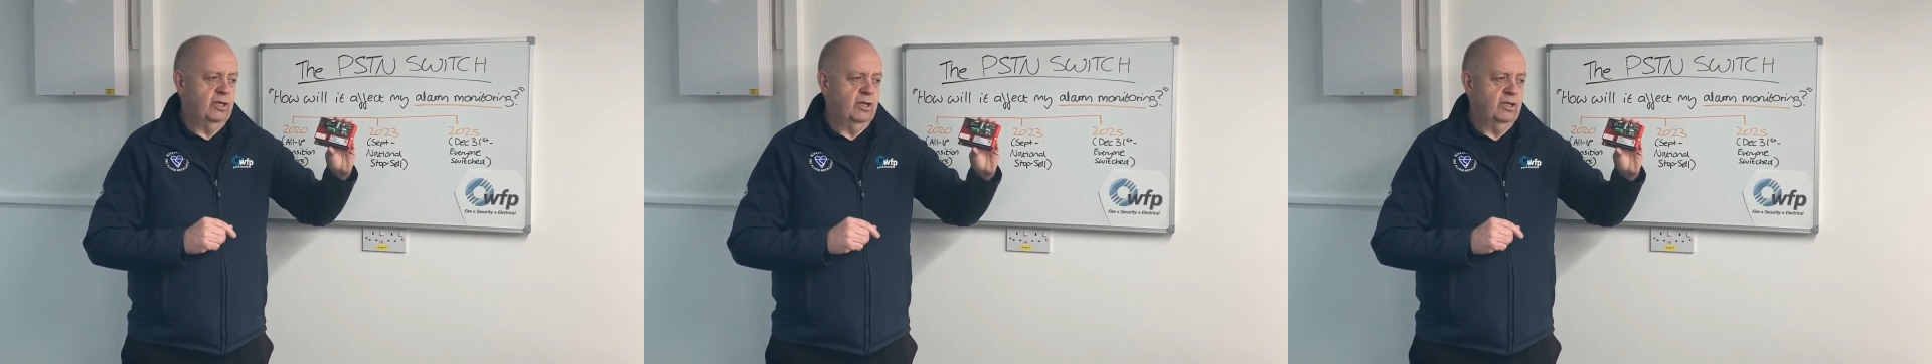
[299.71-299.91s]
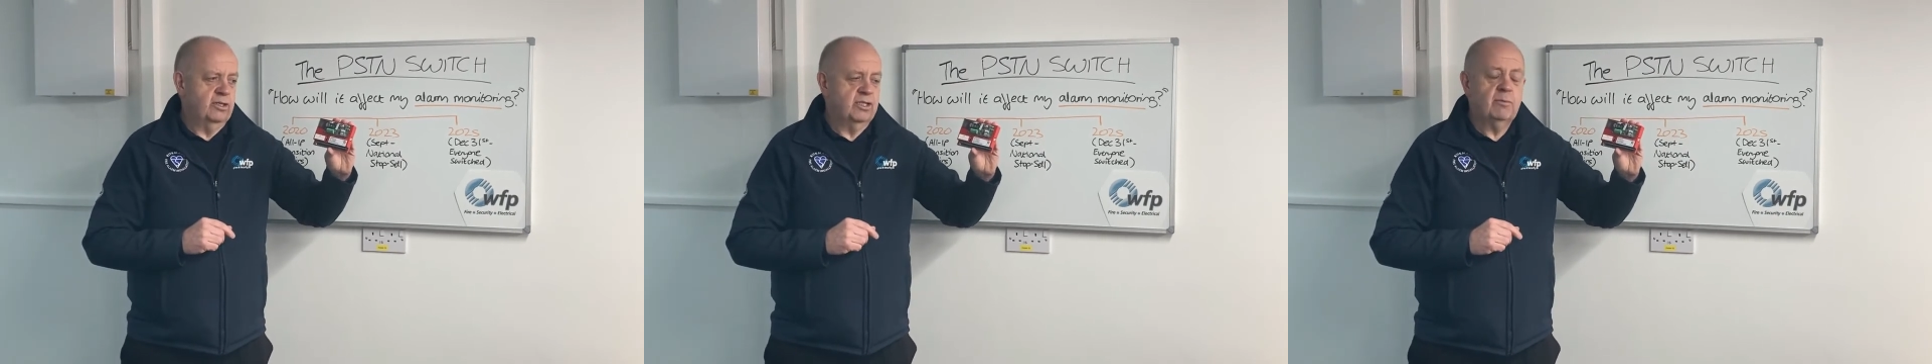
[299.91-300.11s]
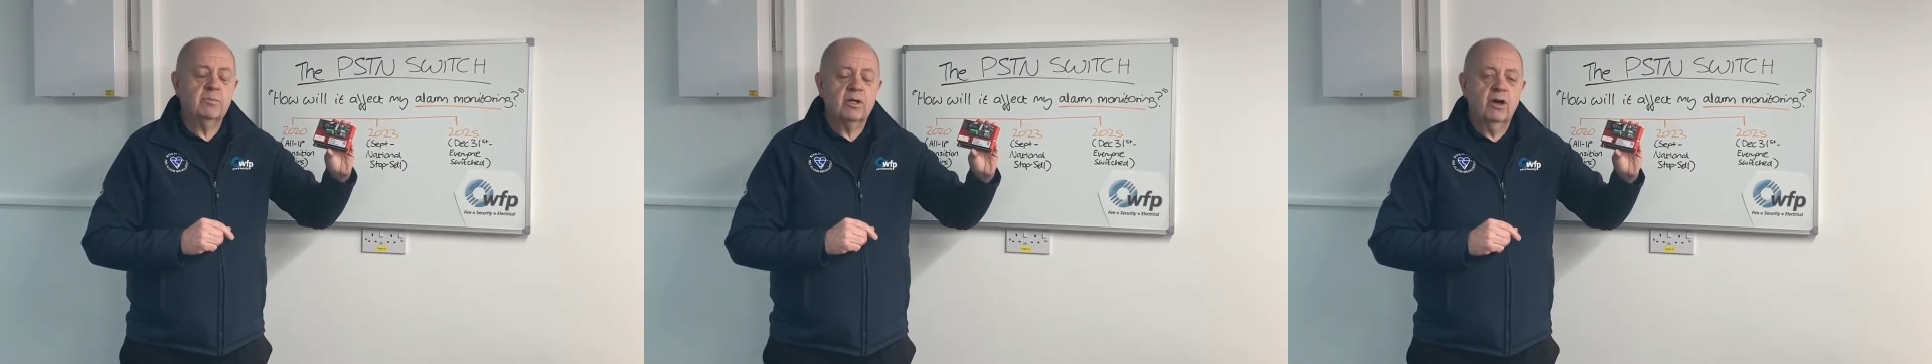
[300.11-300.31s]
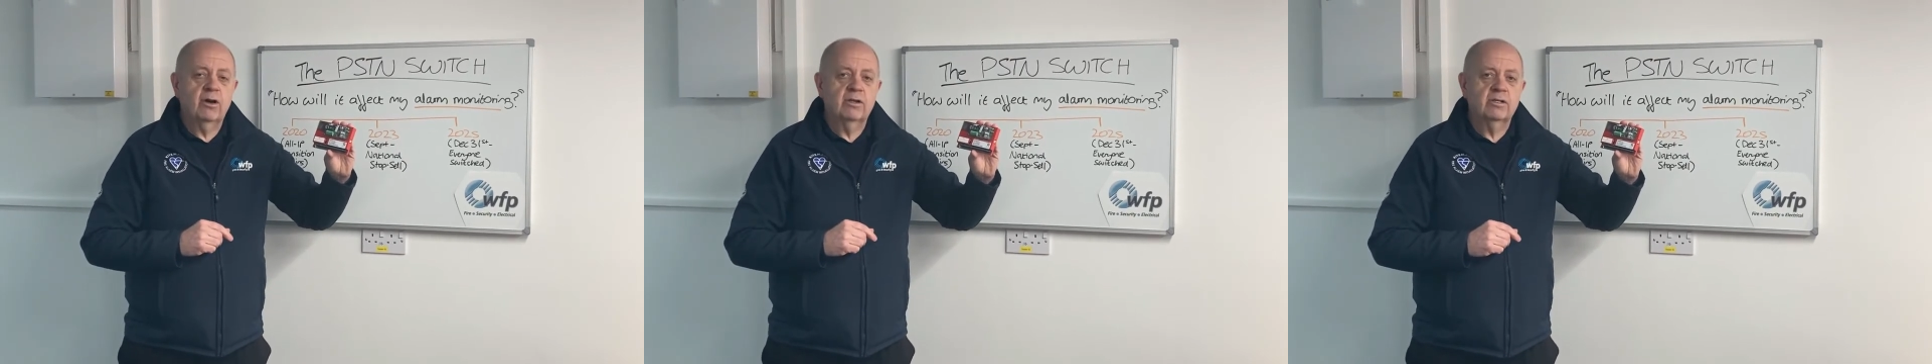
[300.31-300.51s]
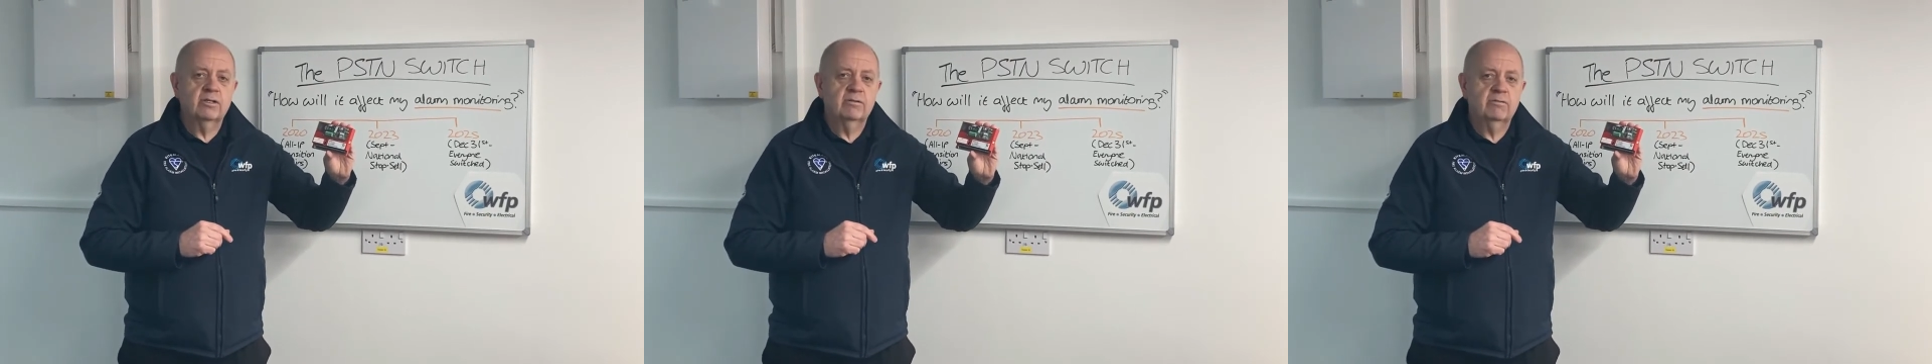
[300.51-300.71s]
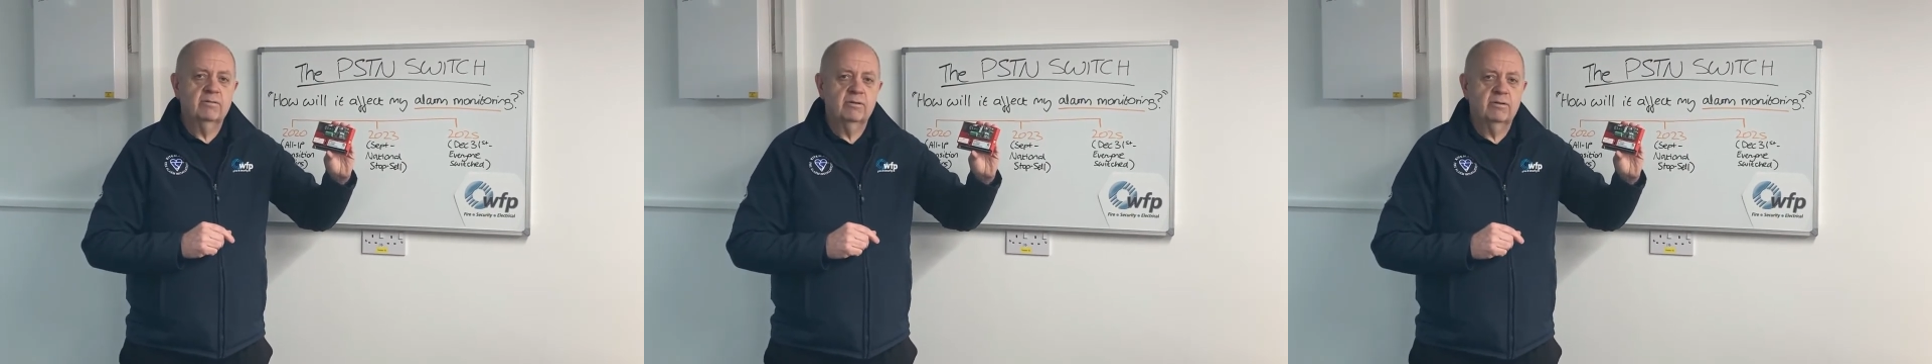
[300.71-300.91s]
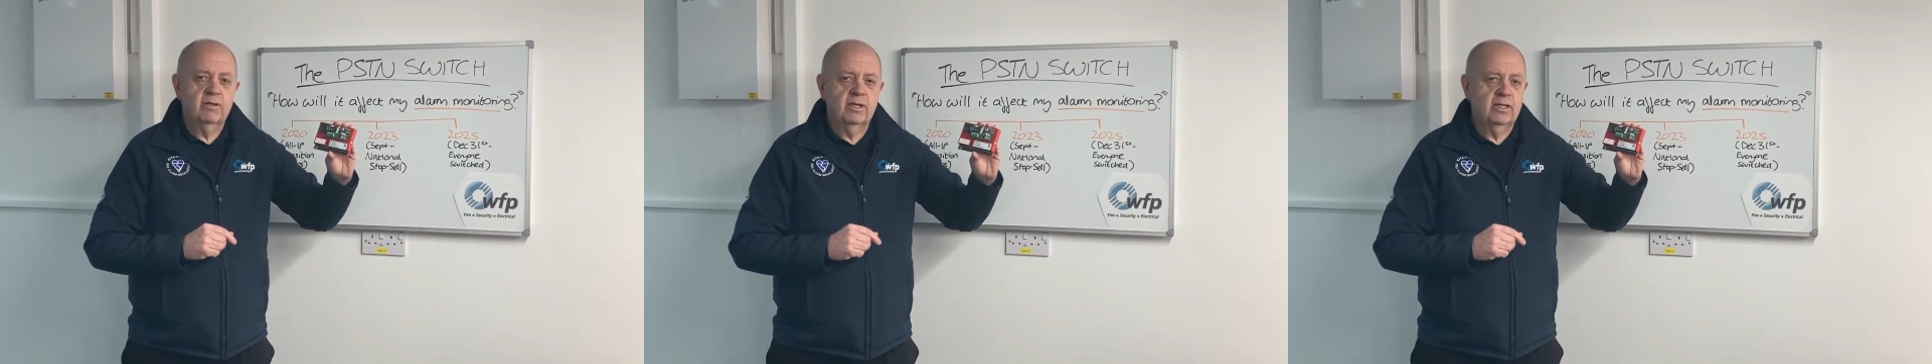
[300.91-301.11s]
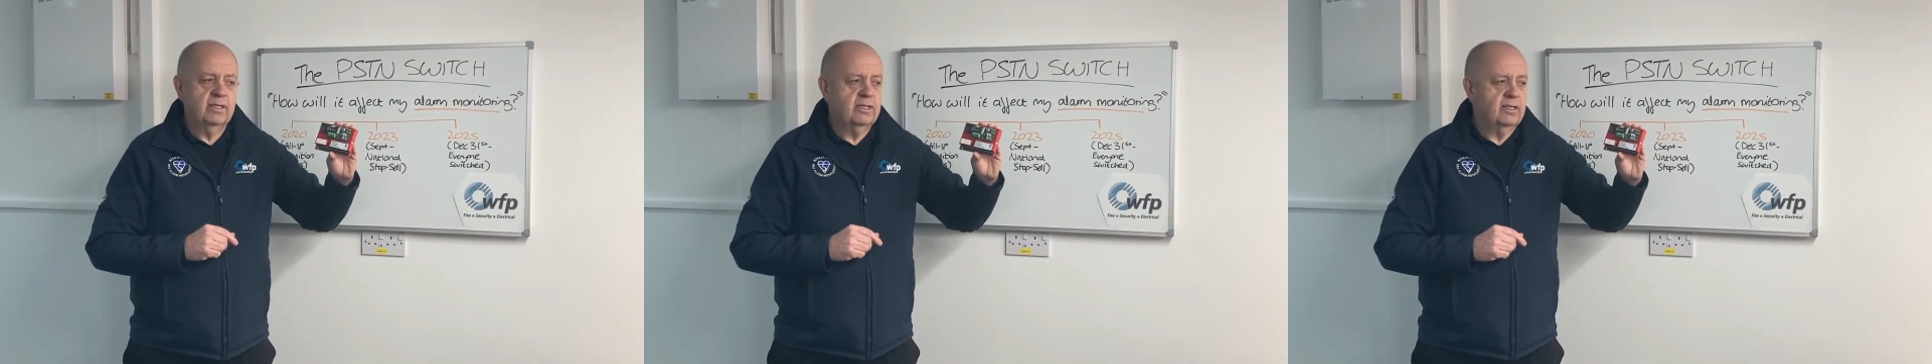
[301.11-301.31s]
SIM cards
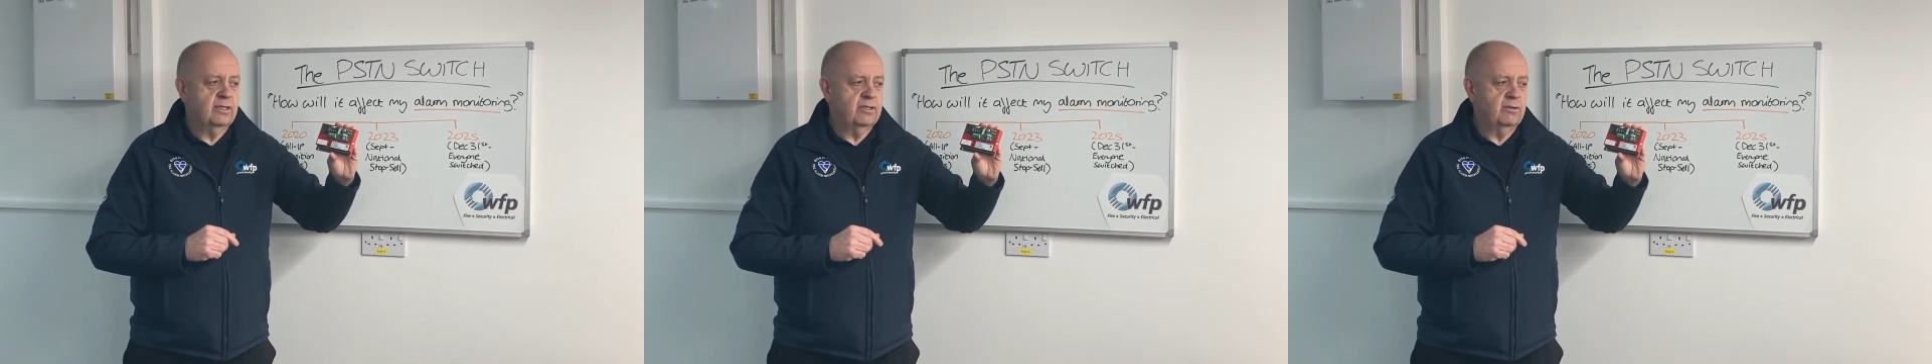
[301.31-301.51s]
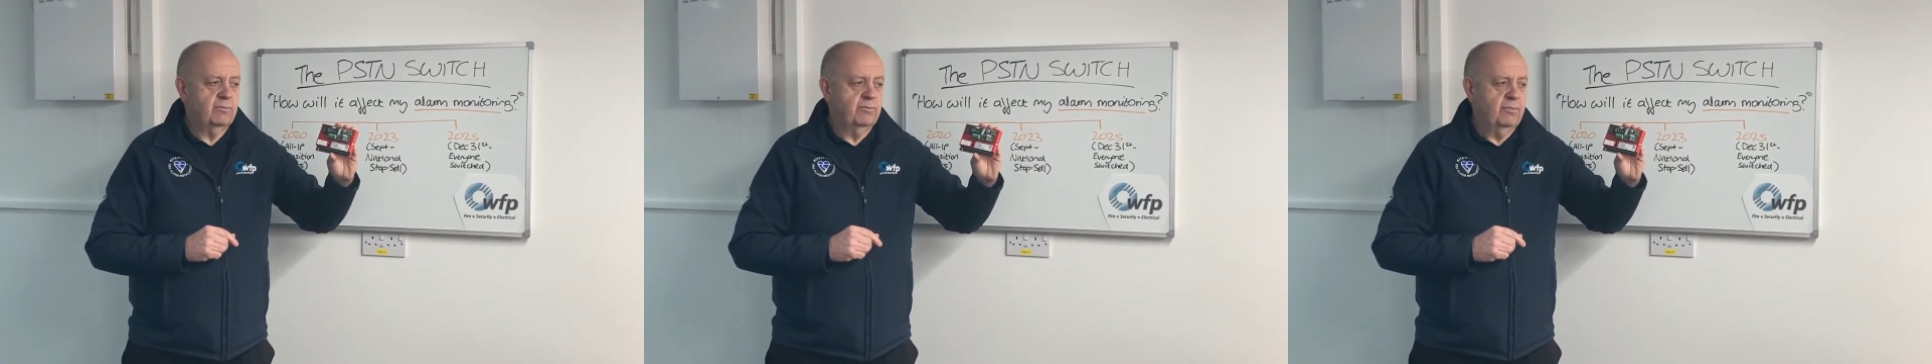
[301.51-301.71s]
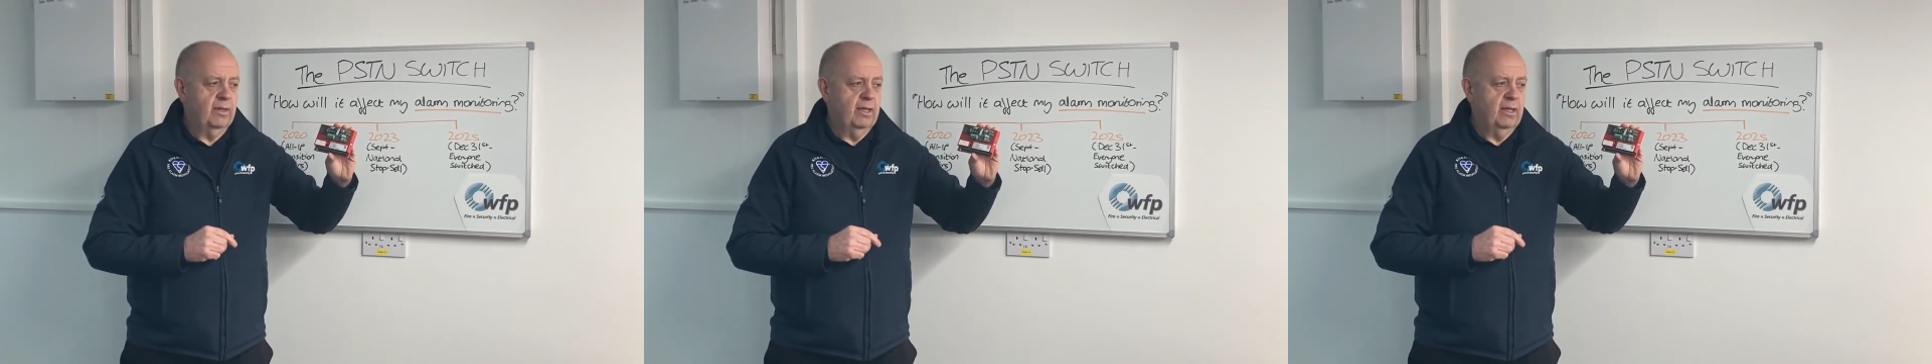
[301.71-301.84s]
in the system,